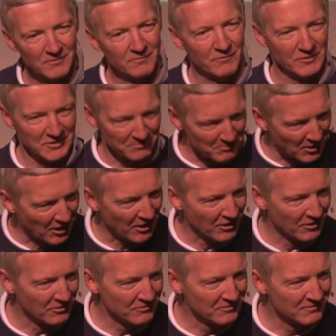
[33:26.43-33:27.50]
for
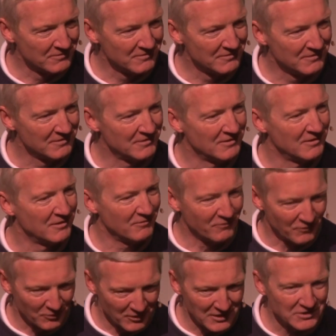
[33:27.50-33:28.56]
tomorrow, and
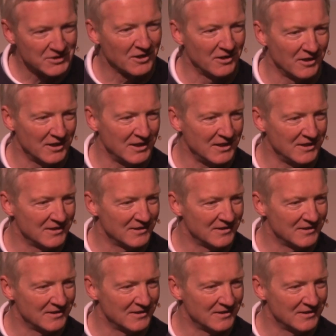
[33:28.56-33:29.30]
for eternity.